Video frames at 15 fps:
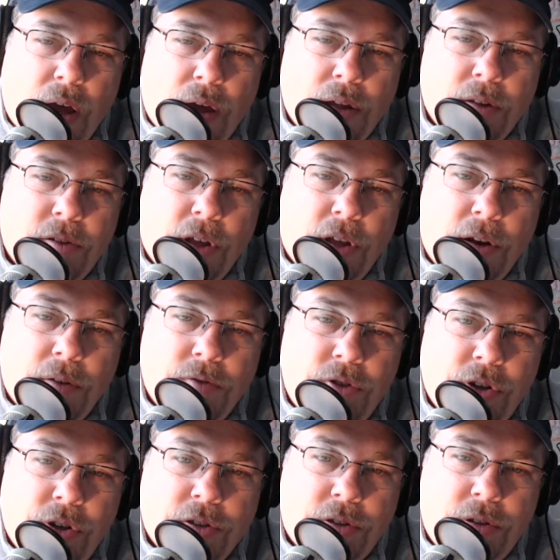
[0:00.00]
instead of
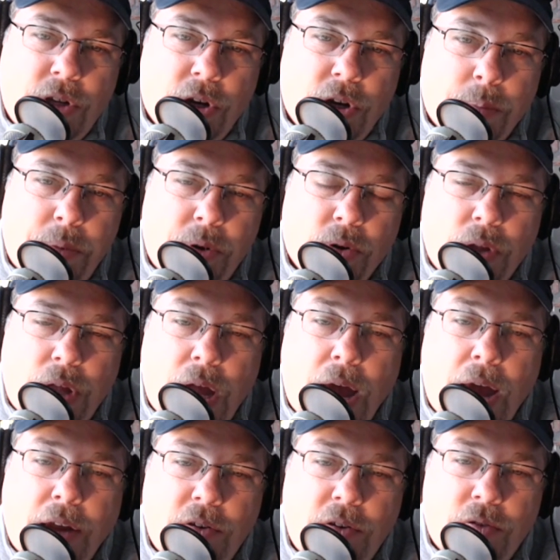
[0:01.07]
just, purely
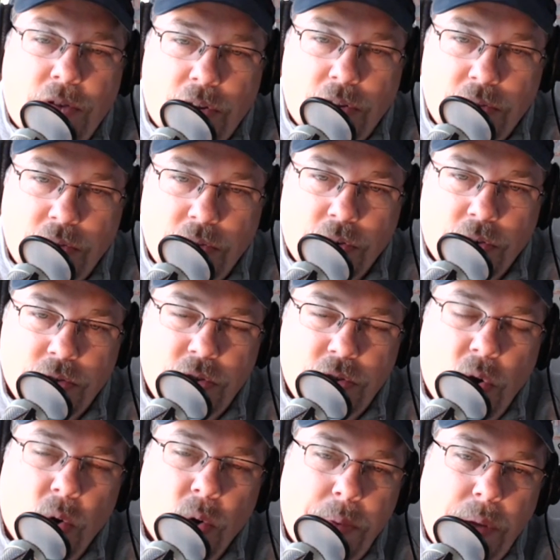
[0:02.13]
iTunes listeners
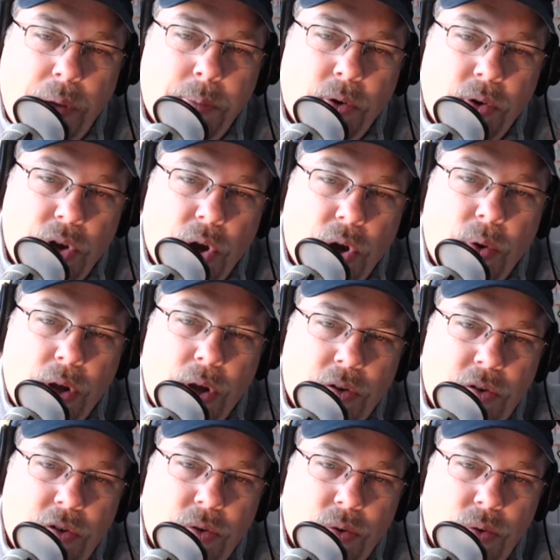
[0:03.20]
or people going
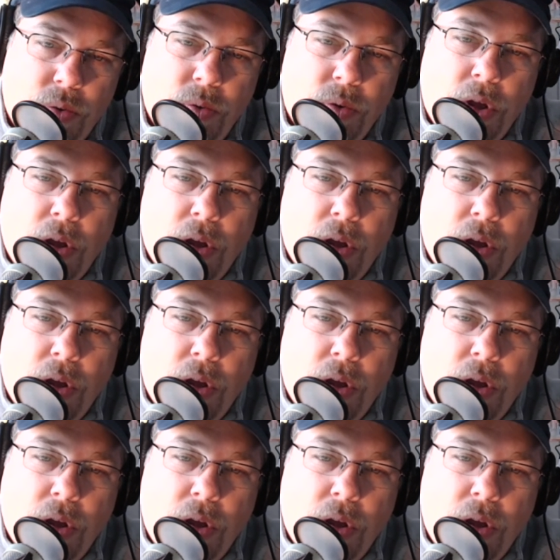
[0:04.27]
to